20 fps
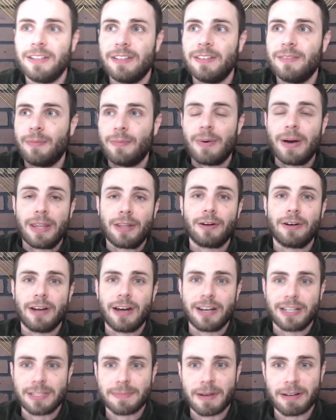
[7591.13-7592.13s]
whether or not
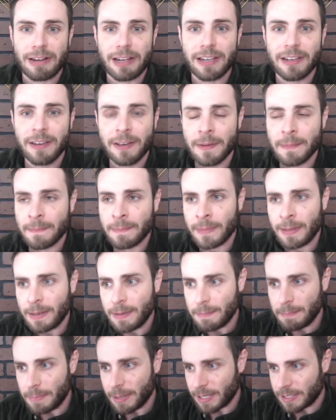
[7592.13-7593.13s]
it's my right.
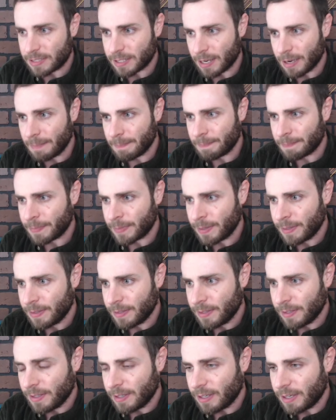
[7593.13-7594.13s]
But
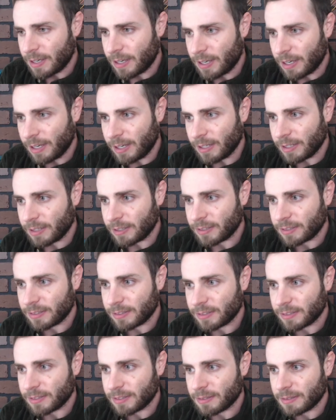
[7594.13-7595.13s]

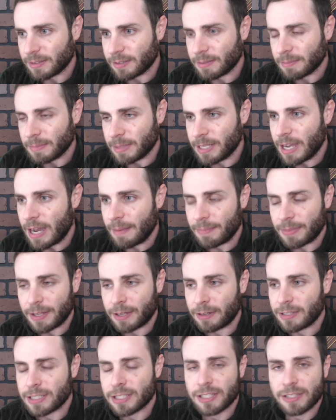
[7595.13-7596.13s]
there
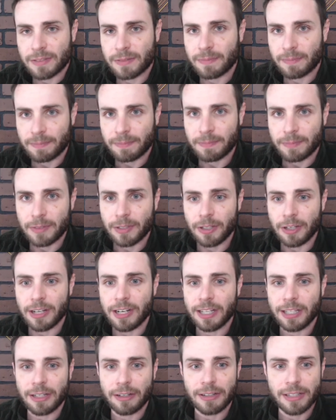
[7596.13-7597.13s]
is good,
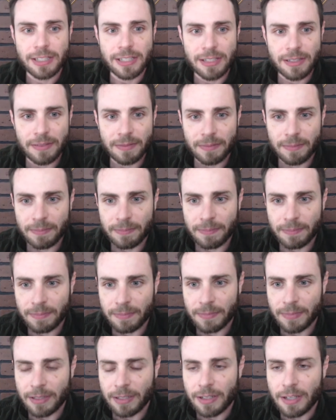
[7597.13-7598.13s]
and there is
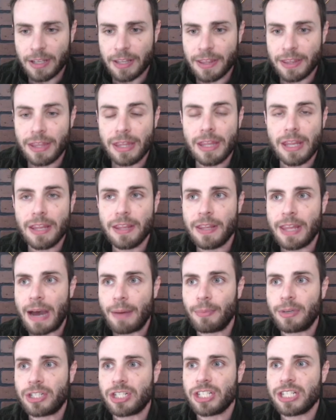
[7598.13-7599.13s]
that
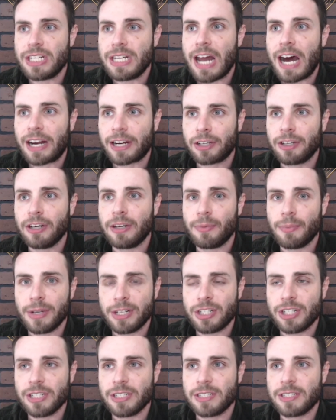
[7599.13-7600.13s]
which is not good,
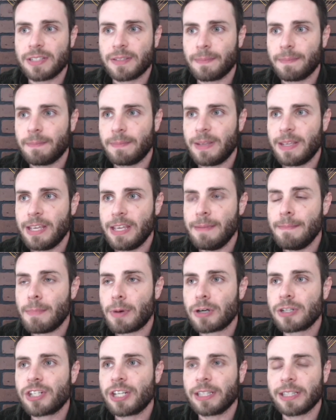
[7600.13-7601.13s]
which is
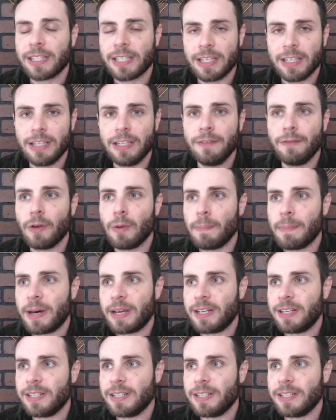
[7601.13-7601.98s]
emergently evil, but